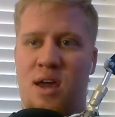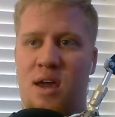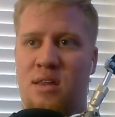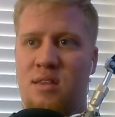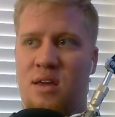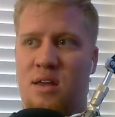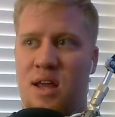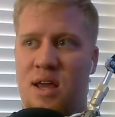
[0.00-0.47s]

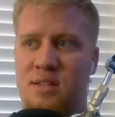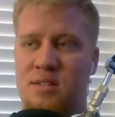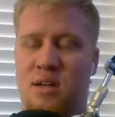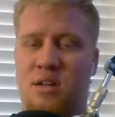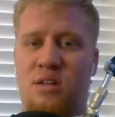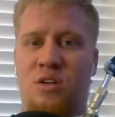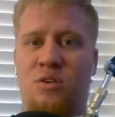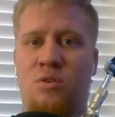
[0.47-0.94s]
And then as
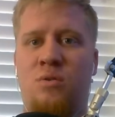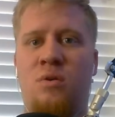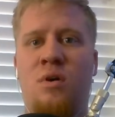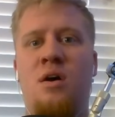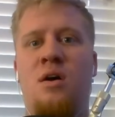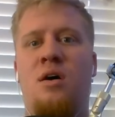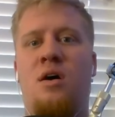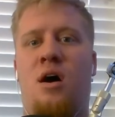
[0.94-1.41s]
I do,
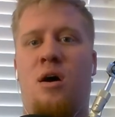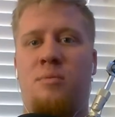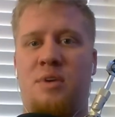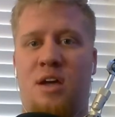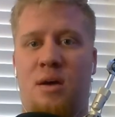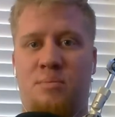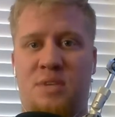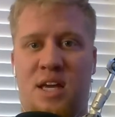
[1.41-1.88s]
I'll
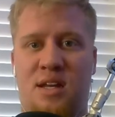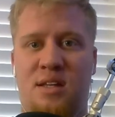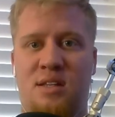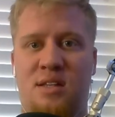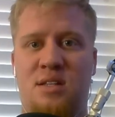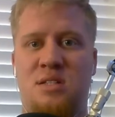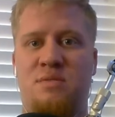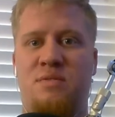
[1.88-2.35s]
be
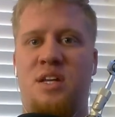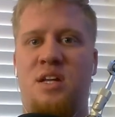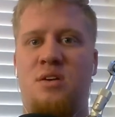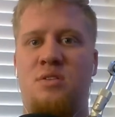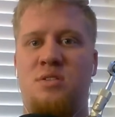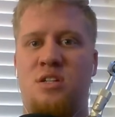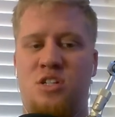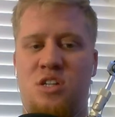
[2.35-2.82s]
updating these
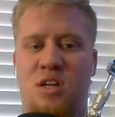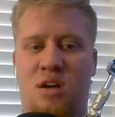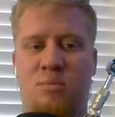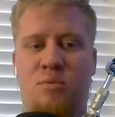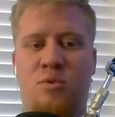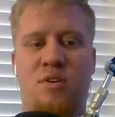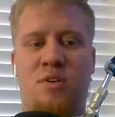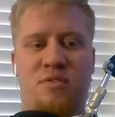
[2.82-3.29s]
videos and
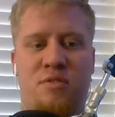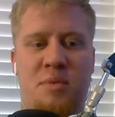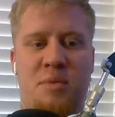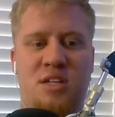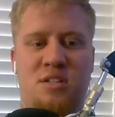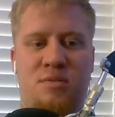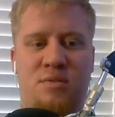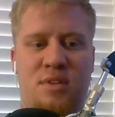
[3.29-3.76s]
sharing more
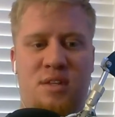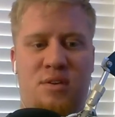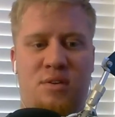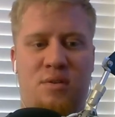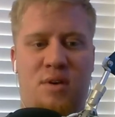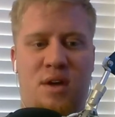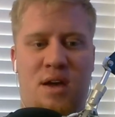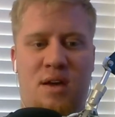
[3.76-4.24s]
information with
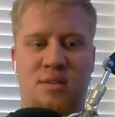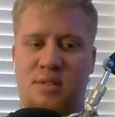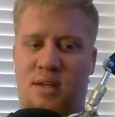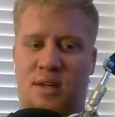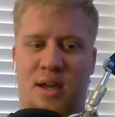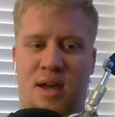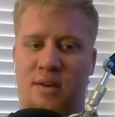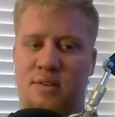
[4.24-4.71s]
you guys
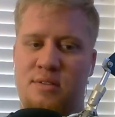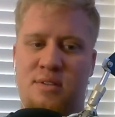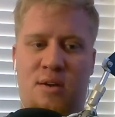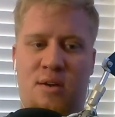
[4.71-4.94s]
and gals.